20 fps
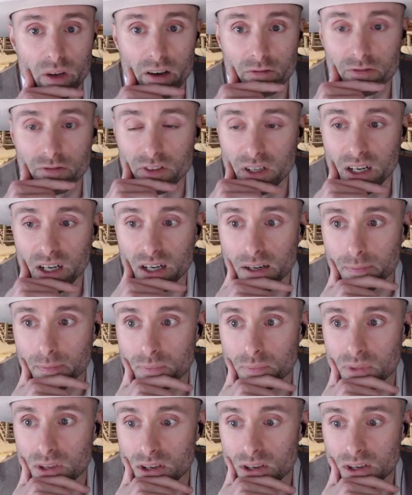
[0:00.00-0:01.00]
have,
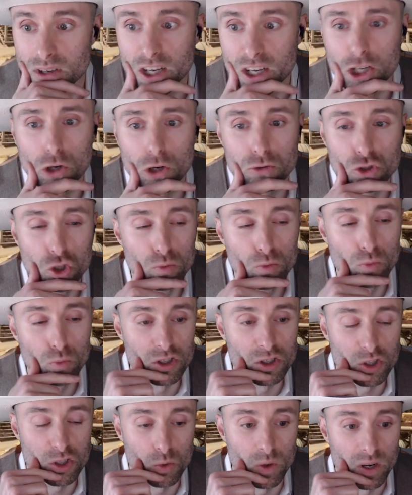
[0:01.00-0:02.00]
we can go 2
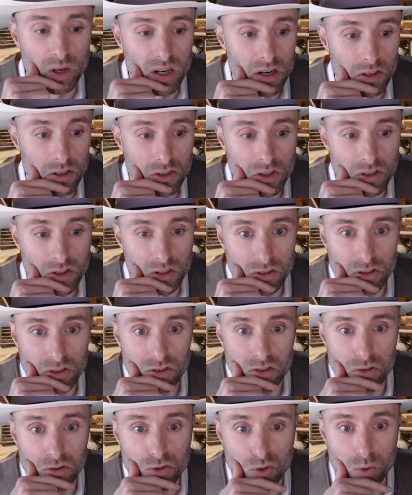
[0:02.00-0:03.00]
more squares.
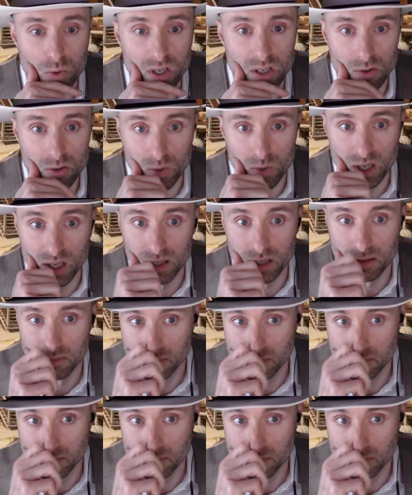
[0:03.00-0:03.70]
2 squares away.